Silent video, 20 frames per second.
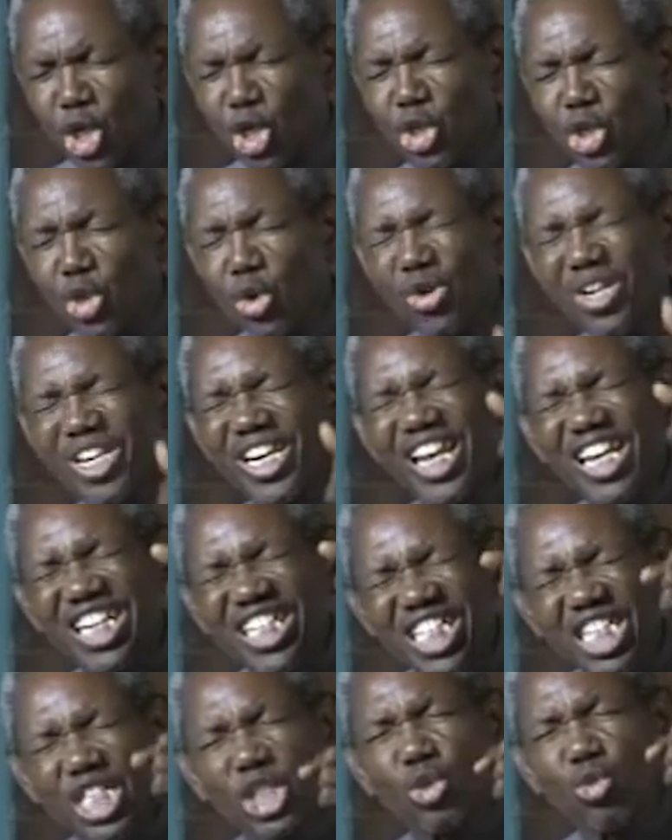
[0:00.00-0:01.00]
Don't let
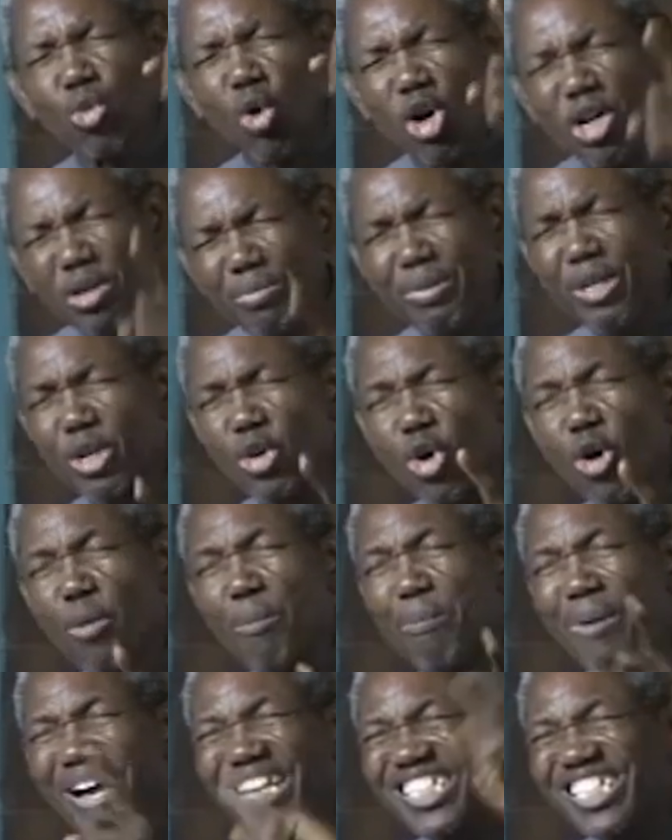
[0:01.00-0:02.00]
this work become
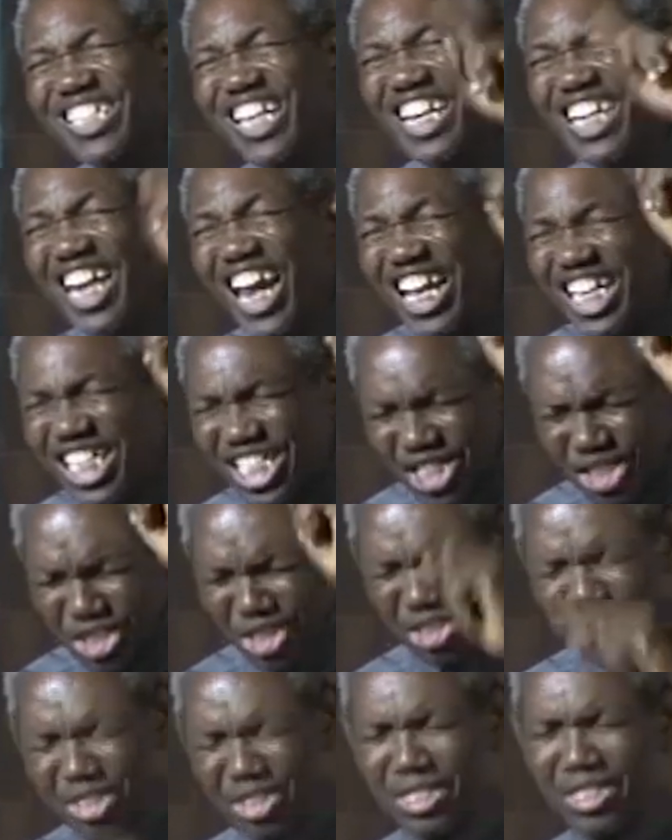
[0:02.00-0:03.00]

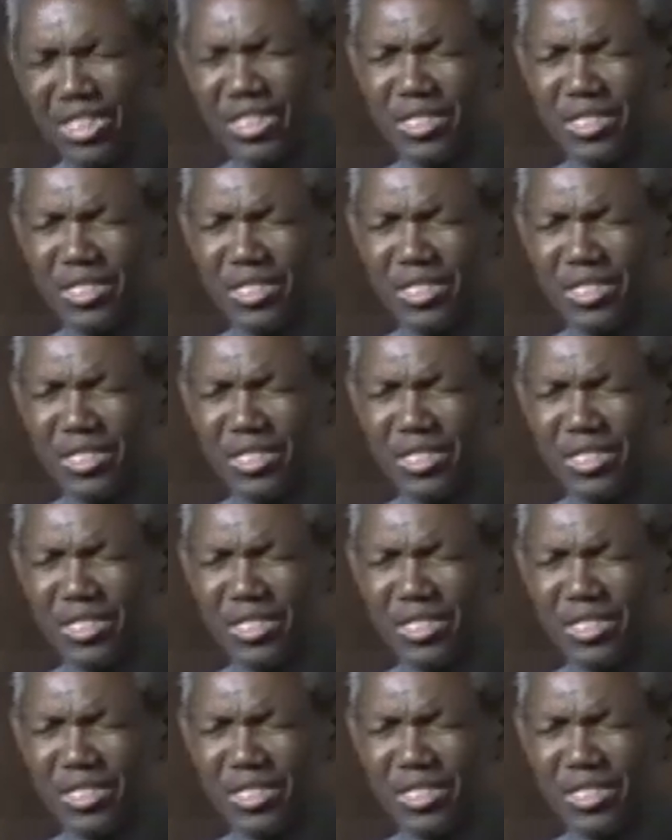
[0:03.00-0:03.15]
bastardized.